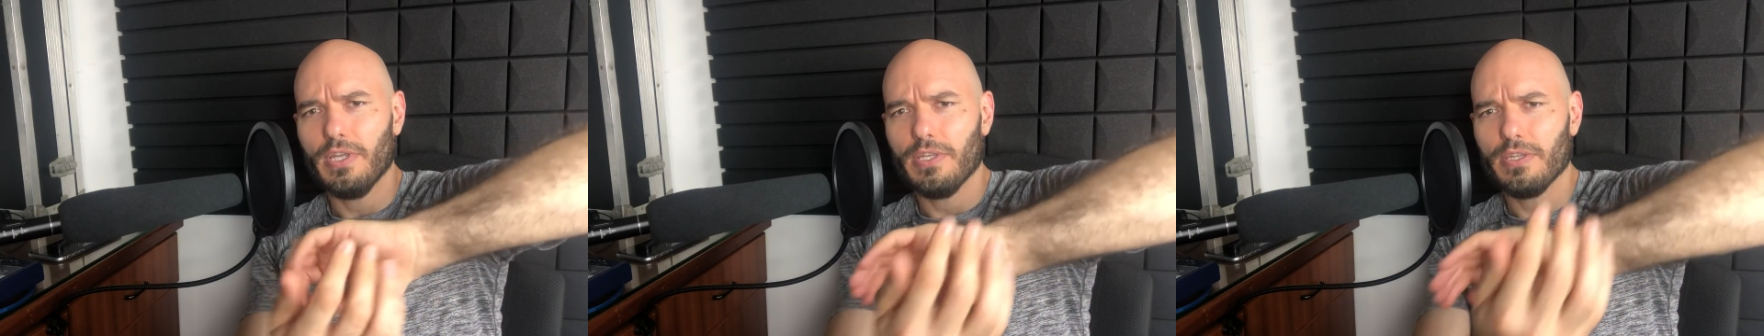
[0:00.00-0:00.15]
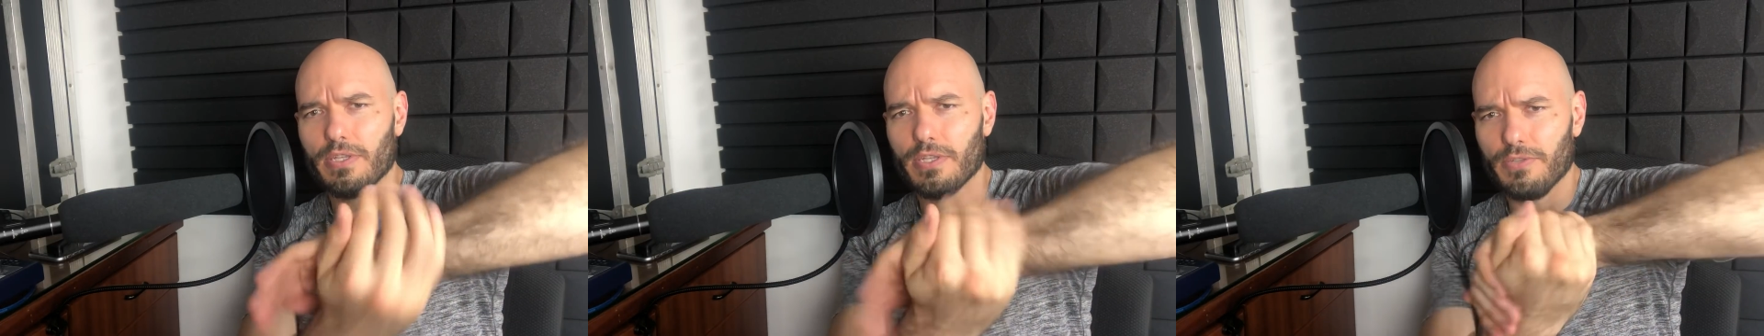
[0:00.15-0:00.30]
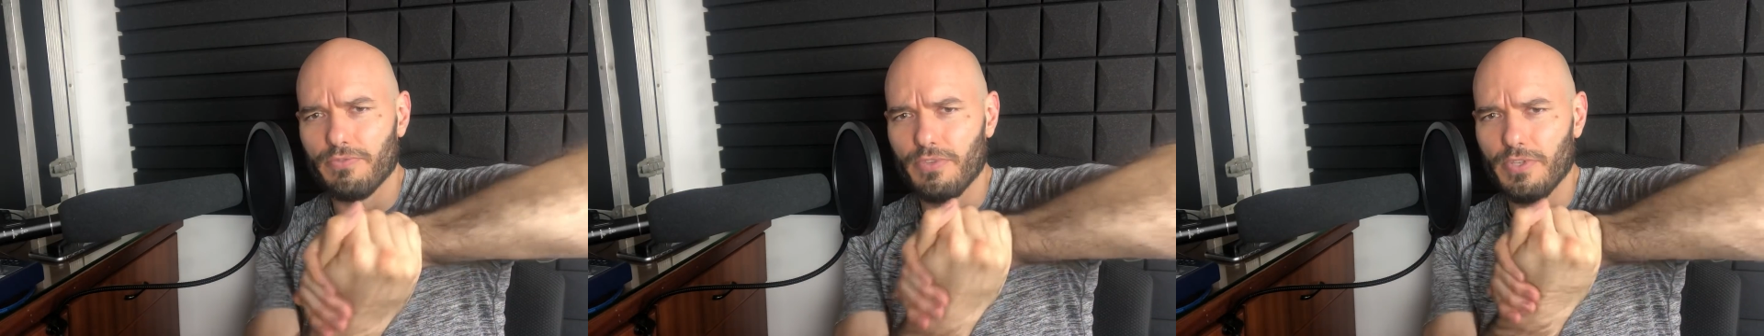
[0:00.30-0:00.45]

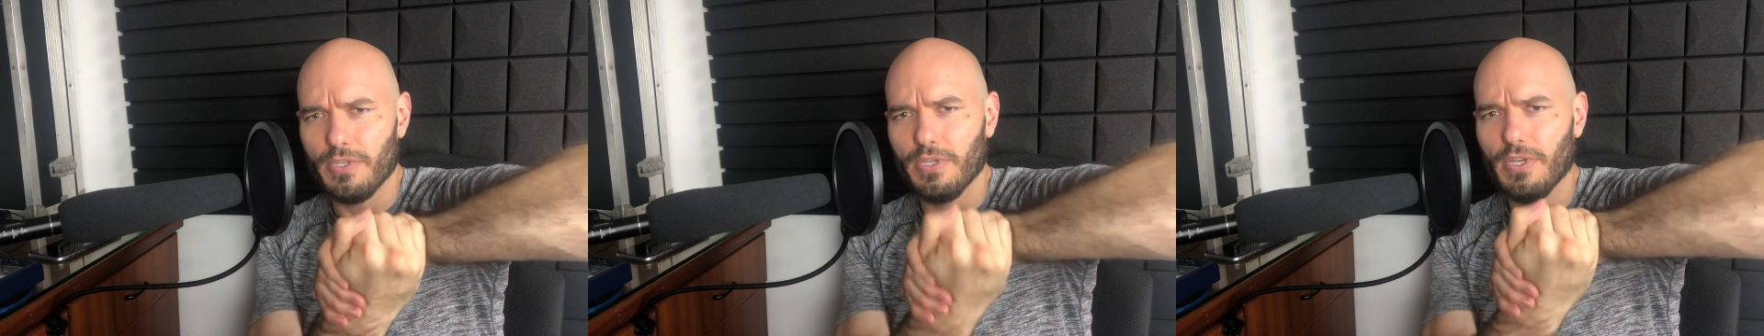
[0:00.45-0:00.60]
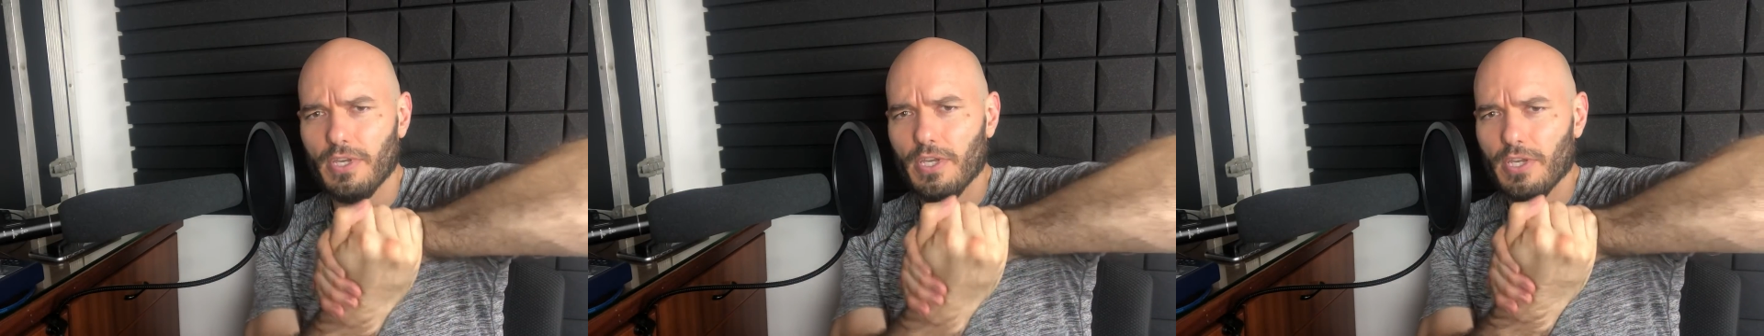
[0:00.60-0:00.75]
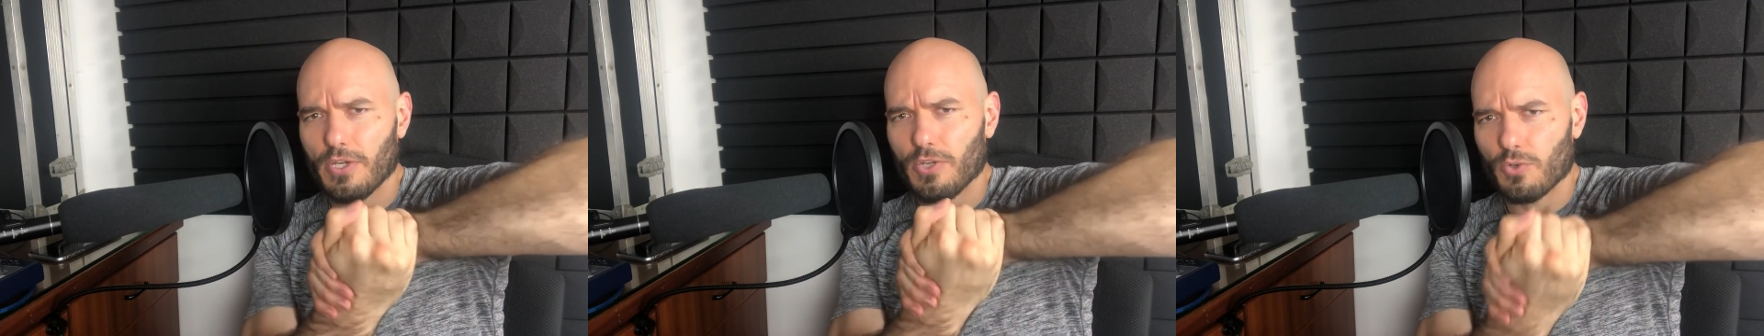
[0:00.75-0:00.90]
that if he
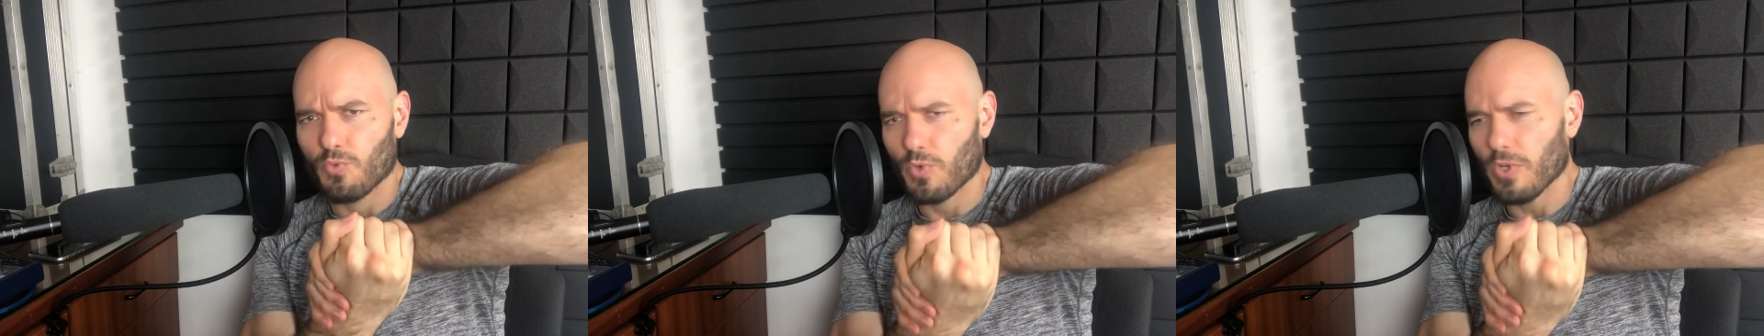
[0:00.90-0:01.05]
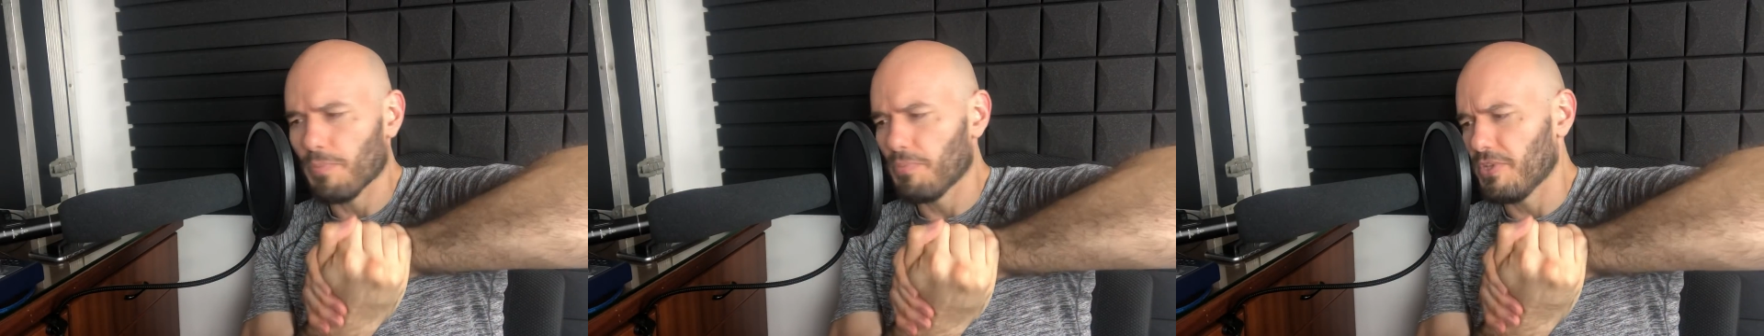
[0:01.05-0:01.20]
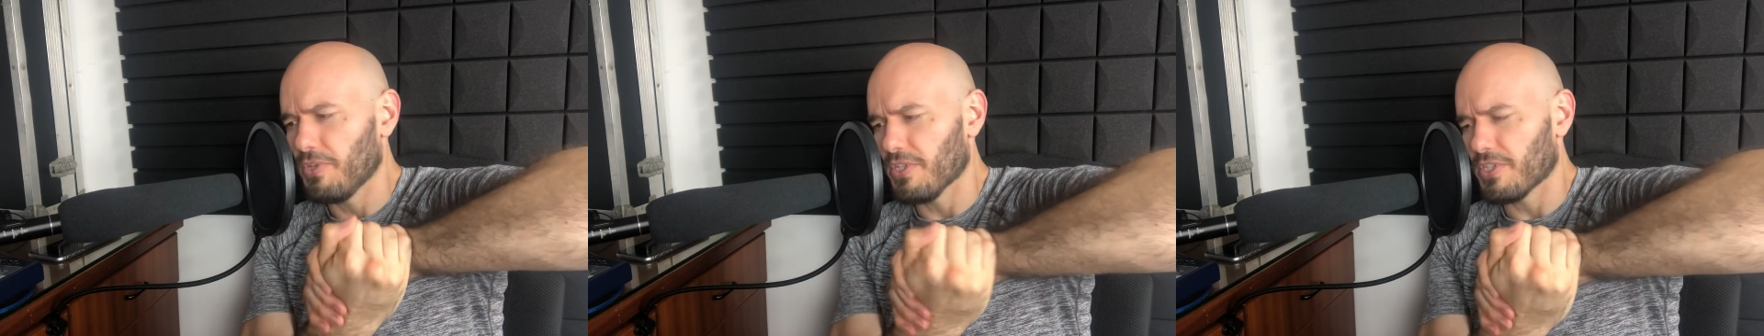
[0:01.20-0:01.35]

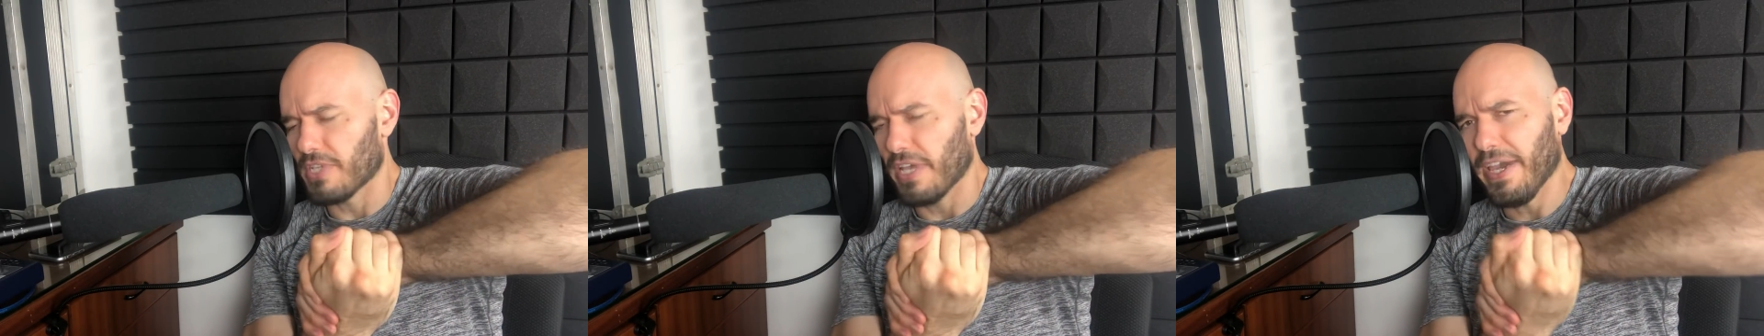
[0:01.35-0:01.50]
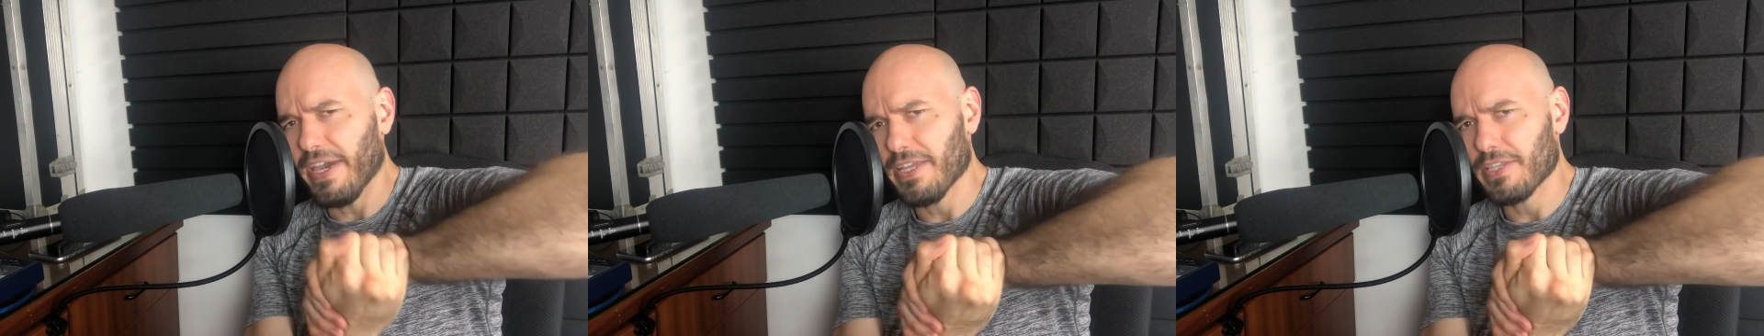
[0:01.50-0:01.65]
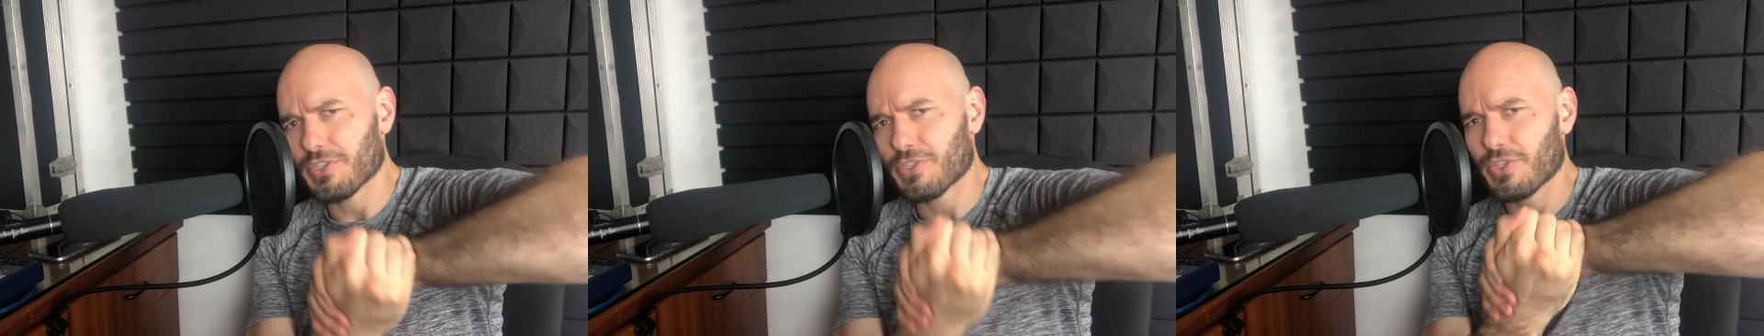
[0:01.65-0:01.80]
gripped his
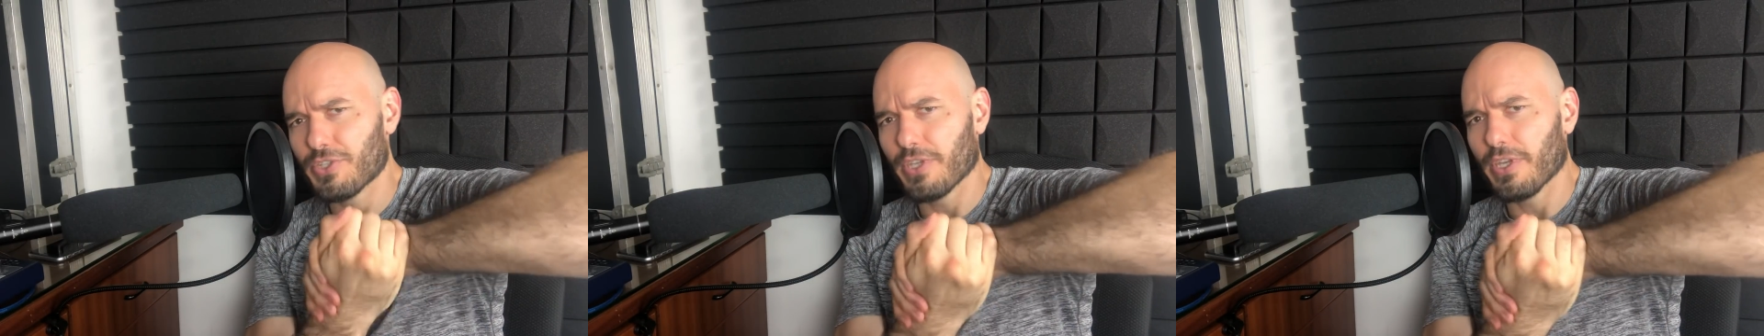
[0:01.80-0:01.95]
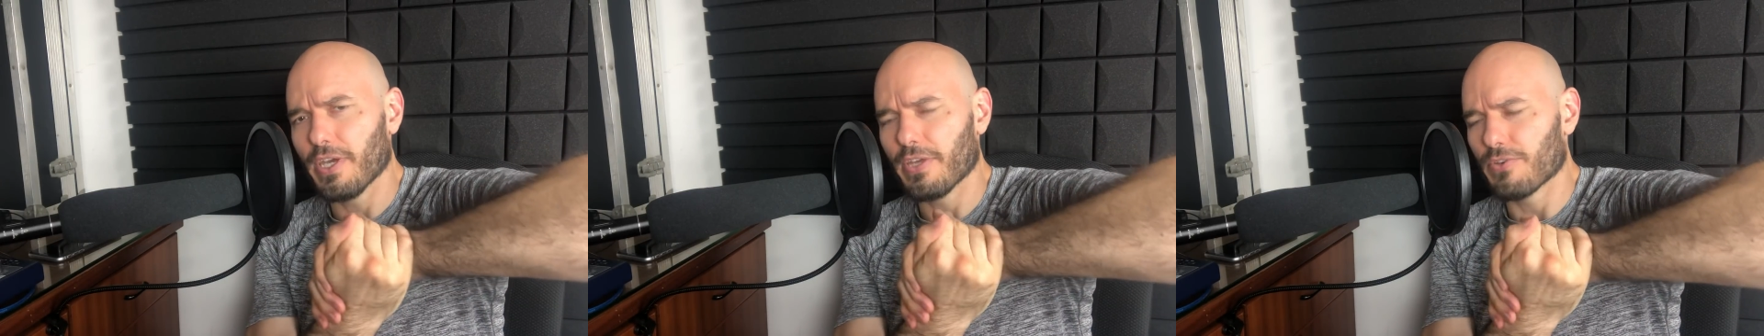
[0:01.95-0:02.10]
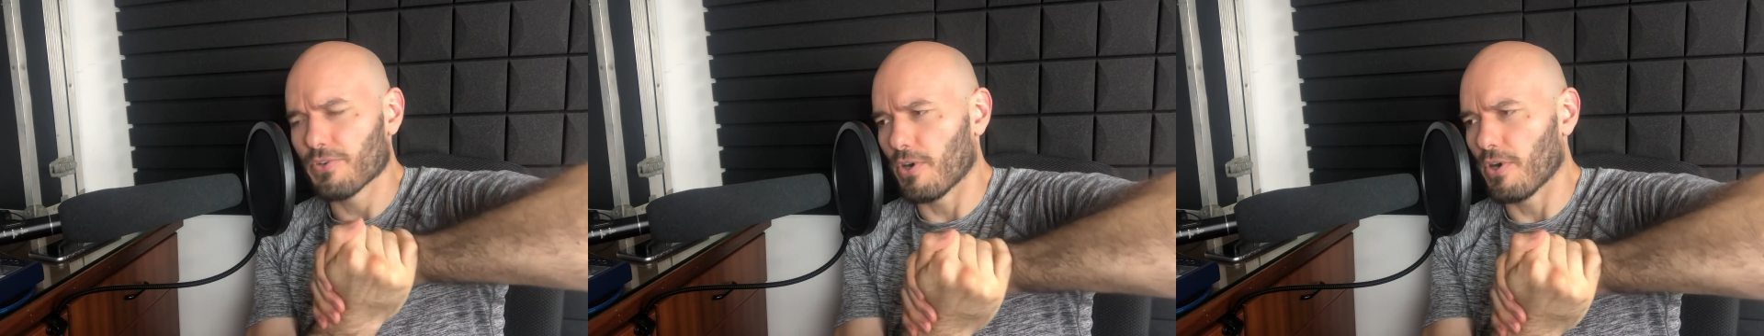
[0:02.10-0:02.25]
hands together